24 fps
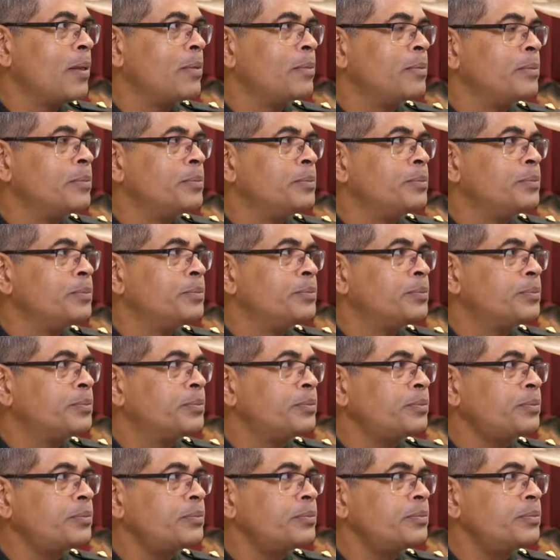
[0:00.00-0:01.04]

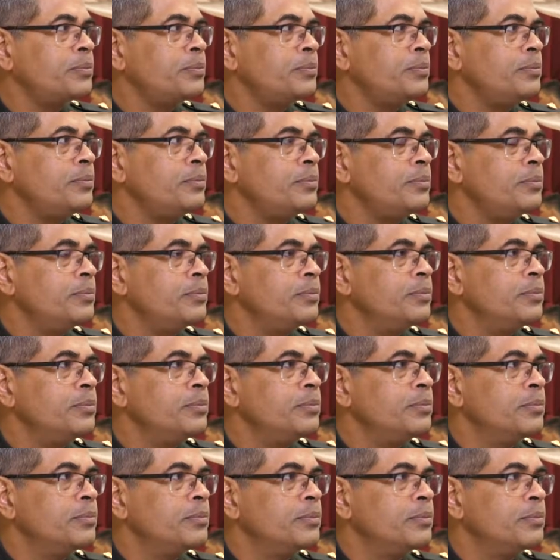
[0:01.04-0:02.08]

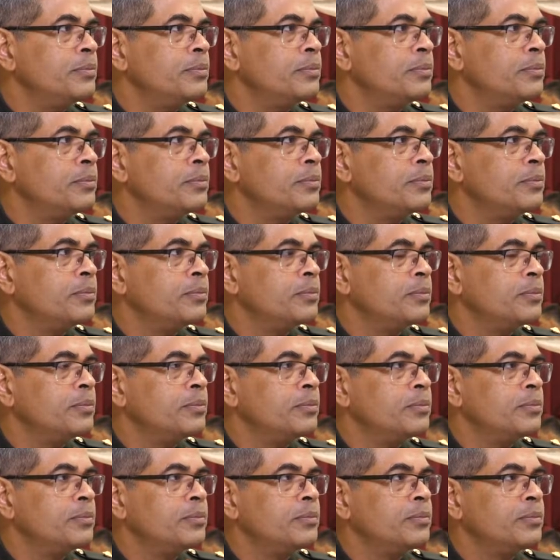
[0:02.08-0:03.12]

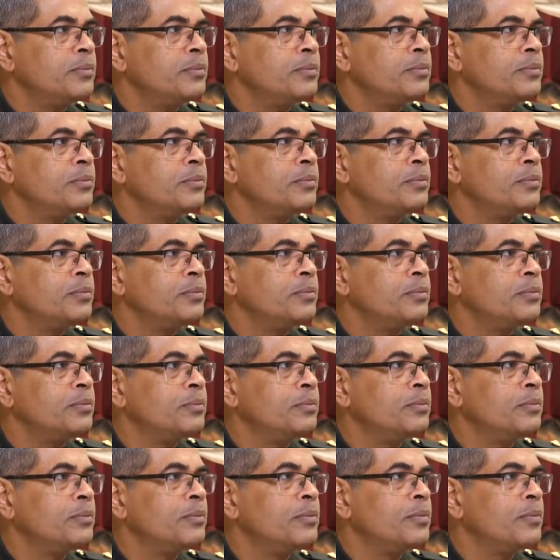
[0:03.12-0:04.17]

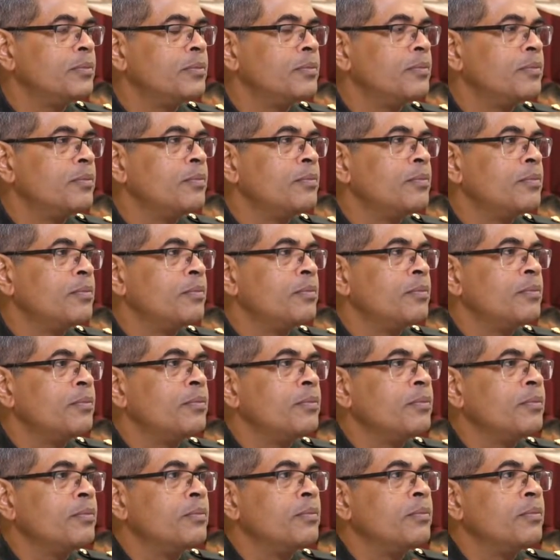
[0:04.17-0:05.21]

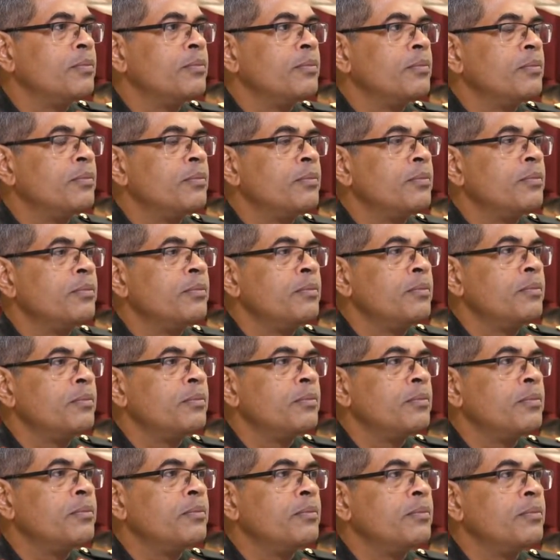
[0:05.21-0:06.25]

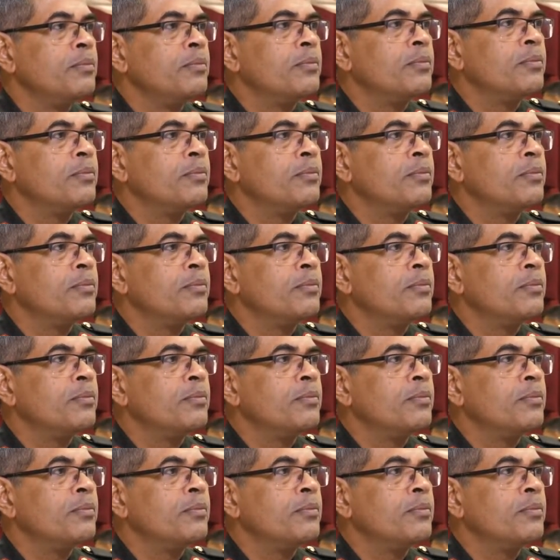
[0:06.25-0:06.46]
(silent)